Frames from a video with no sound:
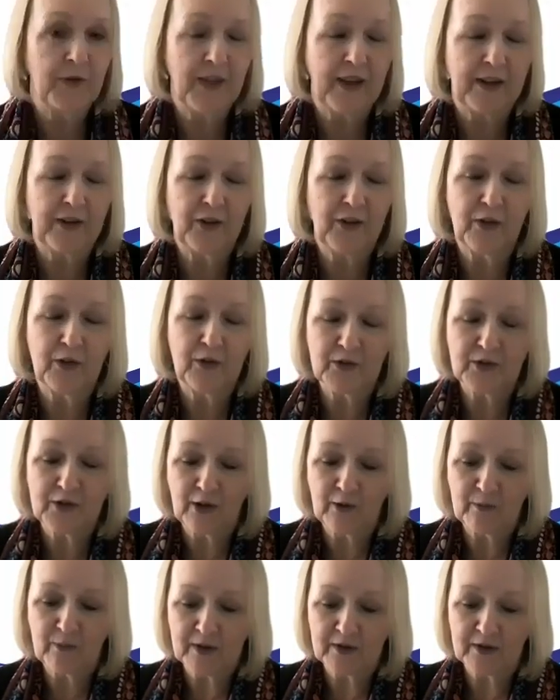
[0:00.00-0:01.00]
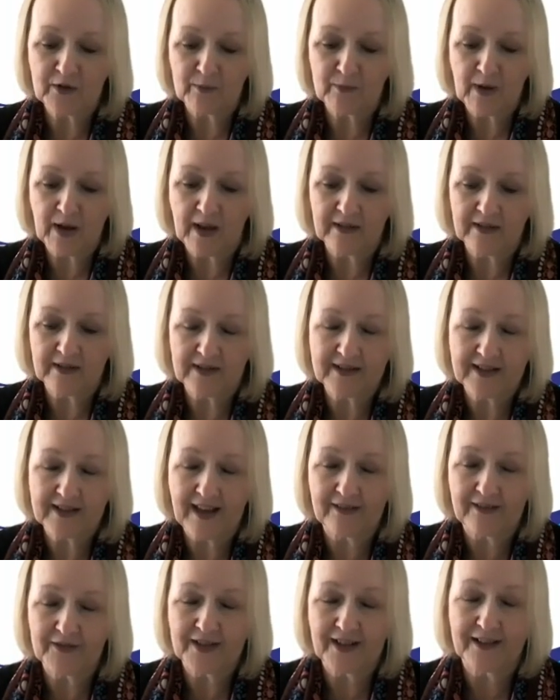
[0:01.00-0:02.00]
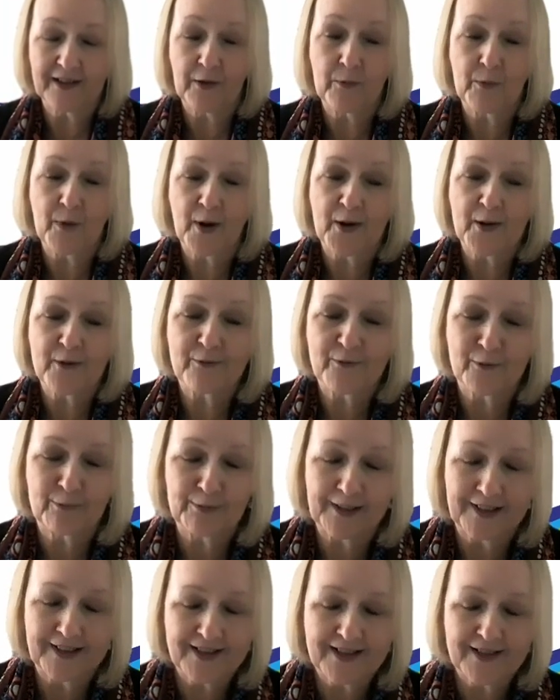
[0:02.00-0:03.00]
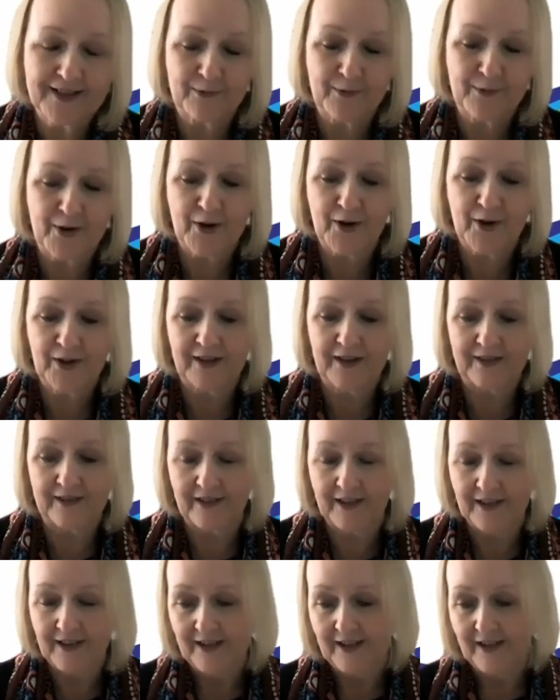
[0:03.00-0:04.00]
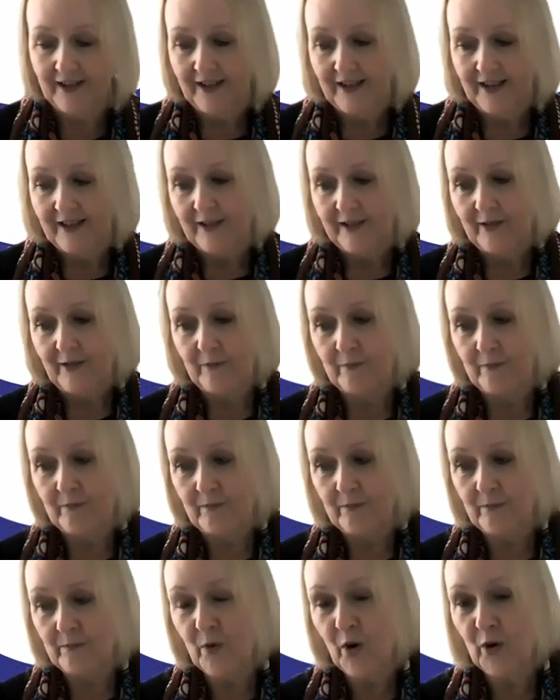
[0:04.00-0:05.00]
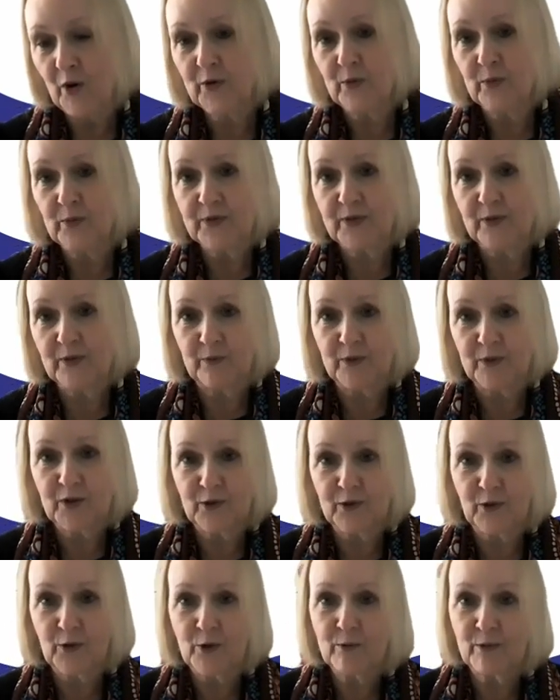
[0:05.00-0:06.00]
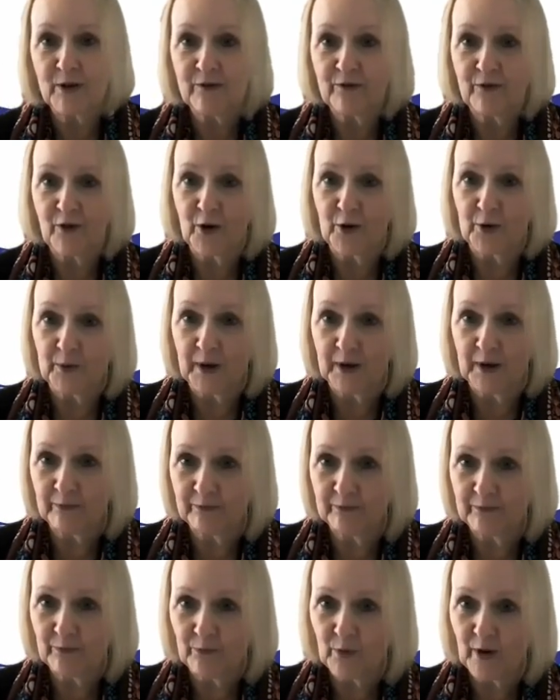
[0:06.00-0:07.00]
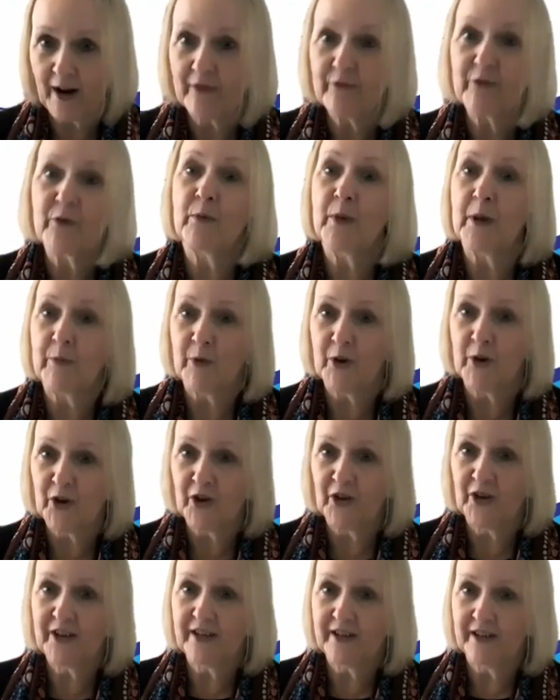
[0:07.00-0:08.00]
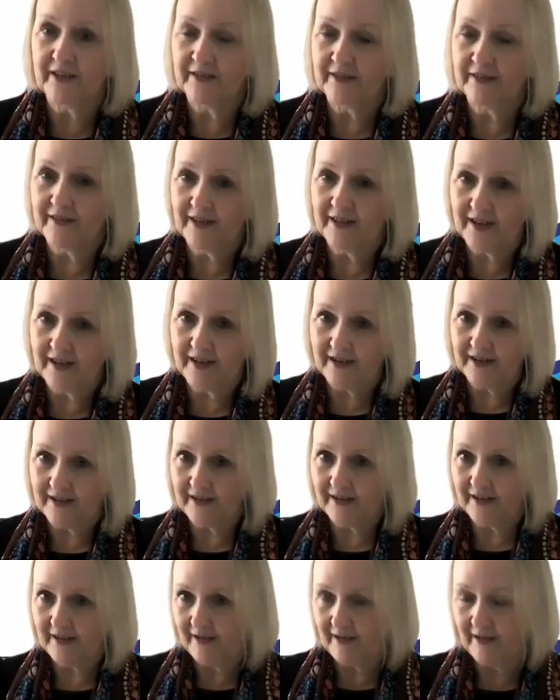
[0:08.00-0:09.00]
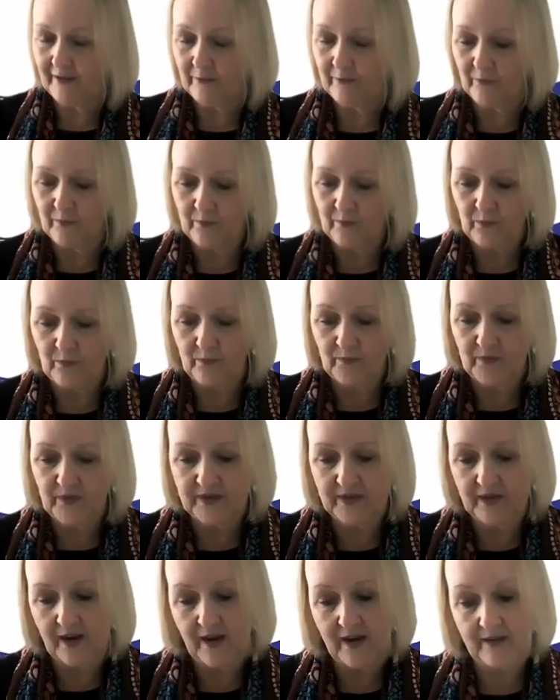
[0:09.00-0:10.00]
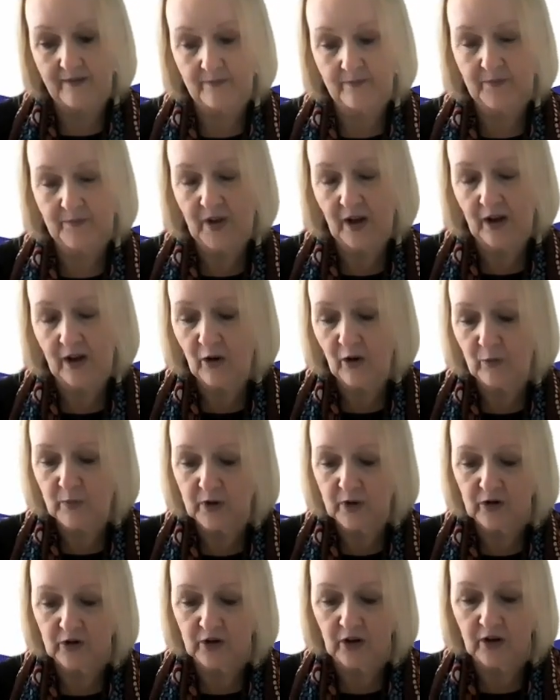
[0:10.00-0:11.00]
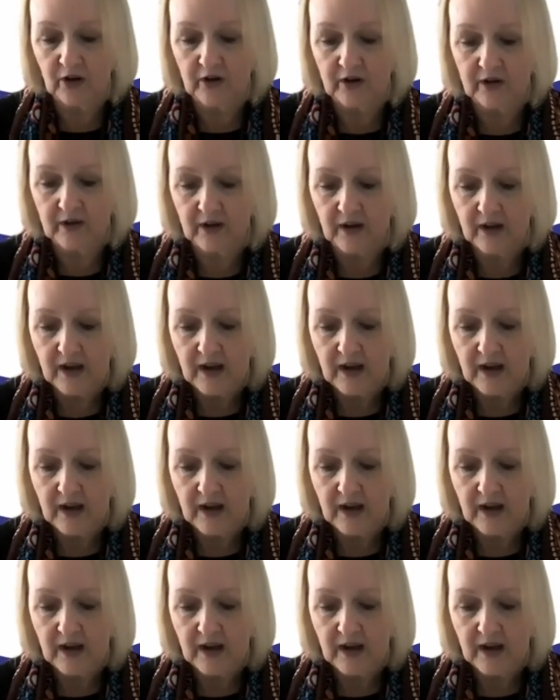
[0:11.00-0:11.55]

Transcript: thank you so much, Mel. It sounds like a wonderful place to work, and models that we should all be following wherever we work, and a lot we could learn.